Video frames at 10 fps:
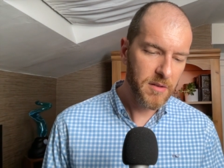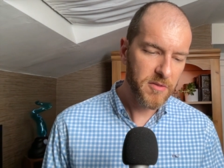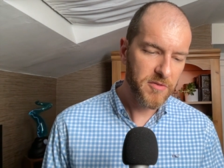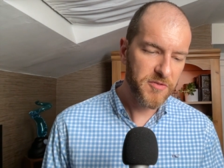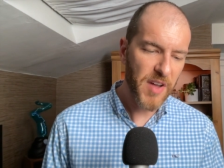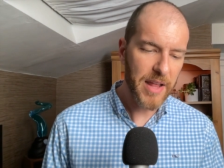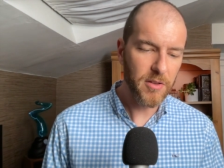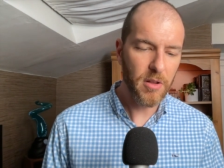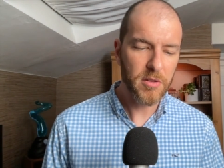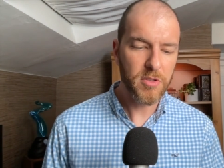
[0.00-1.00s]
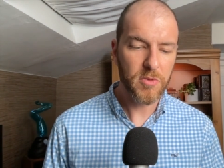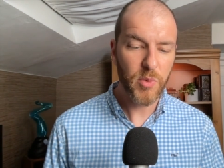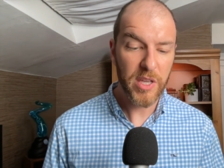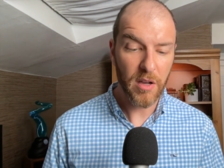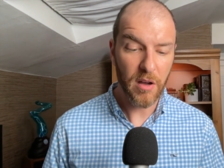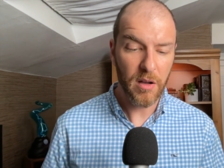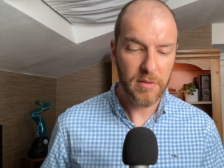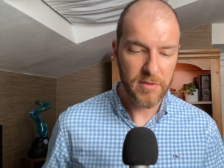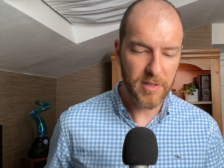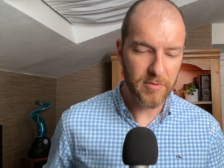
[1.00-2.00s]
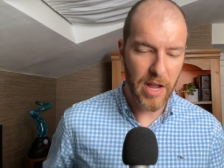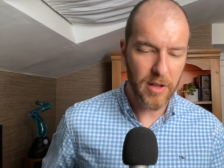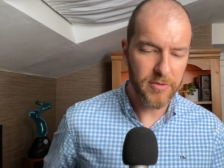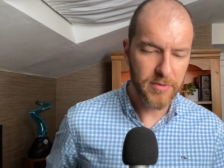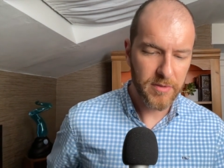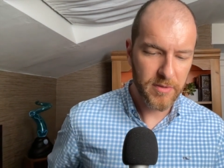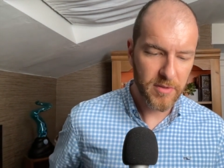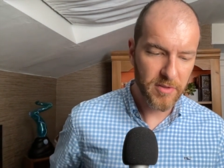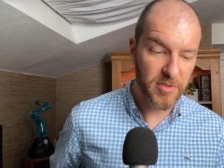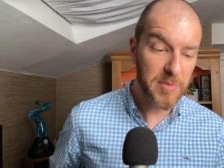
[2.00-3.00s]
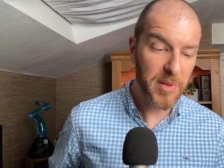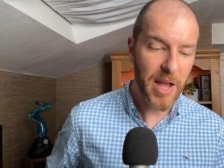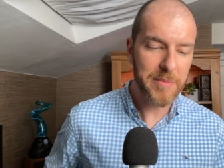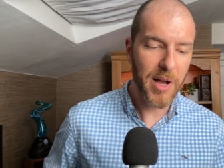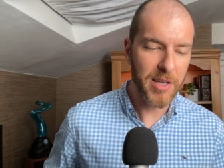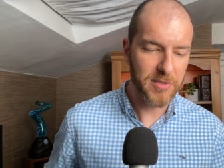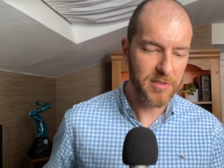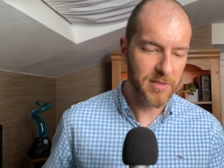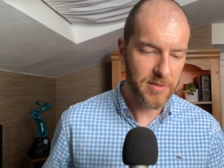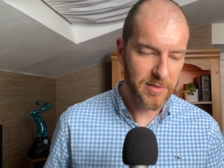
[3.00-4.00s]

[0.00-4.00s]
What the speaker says: Fat lot of good we are, said Ralph. 3 blind mice.